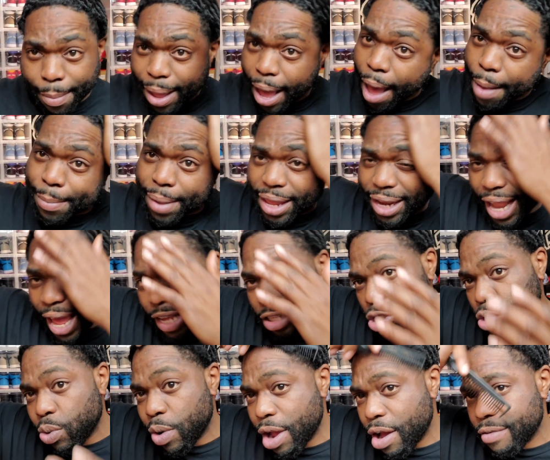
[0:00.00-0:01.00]
I'm at like
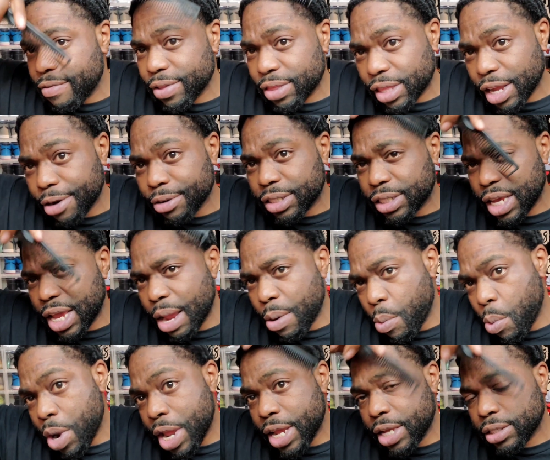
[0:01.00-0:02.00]
12 or 13
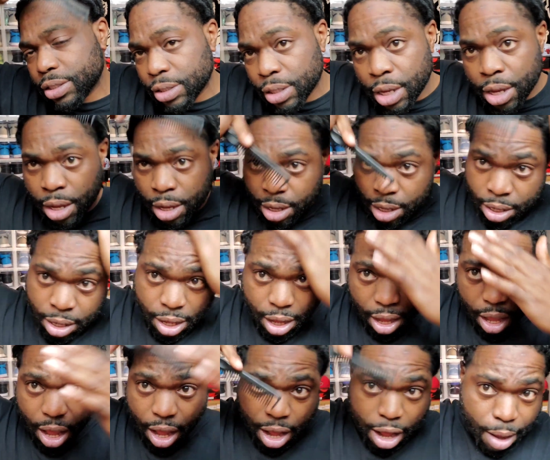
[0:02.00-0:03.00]
weeks.
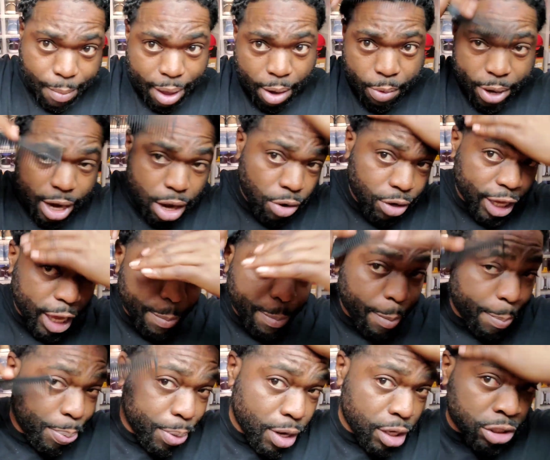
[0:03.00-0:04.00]
And we're gonna keep
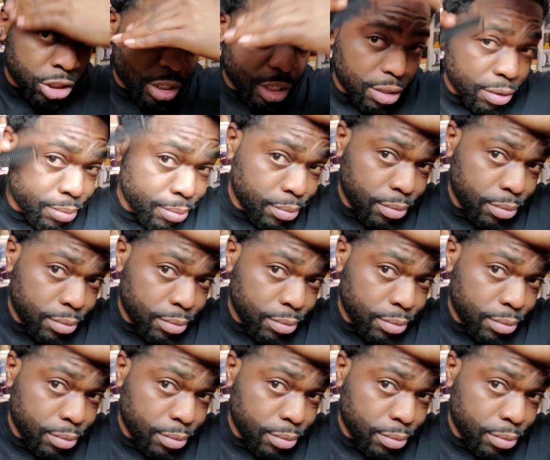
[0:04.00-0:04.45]
it pushing.